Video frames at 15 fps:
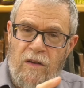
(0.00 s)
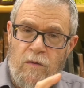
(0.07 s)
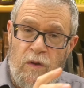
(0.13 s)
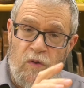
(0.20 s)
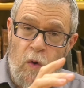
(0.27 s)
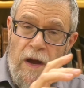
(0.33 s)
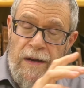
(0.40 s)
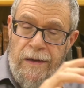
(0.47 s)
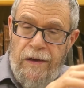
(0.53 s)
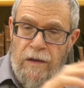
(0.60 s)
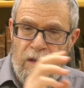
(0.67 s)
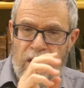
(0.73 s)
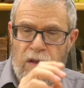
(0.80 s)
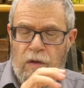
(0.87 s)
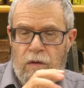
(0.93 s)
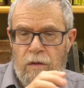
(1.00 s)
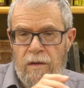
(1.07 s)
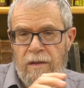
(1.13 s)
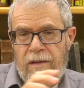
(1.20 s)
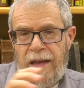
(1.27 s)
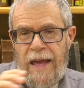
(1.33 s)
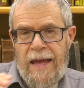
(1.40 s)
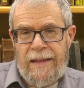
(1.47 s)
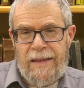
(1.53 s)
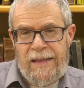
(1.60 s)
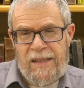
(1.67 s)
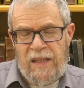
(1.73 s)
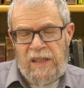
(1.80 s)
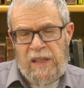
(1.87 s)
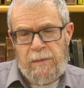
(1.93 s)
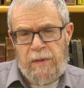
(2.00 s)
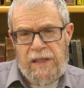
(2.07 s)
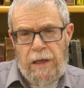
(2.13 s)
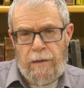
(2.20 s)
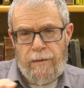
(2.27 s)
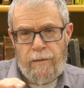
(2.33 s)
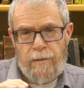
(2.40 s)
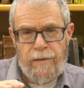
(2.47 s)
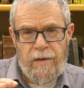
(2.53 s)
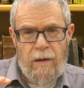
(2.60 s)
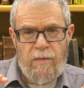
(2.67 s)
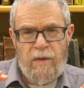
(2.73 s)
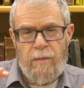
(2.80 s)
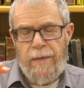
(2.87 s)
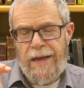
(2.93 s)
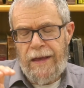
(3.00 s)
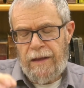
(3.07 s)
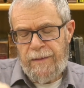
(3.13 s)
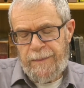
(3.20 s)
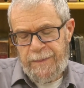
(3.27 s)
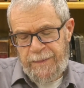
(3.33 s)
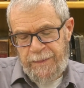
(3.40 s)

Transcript: draw near to the good and distance himself from the bad.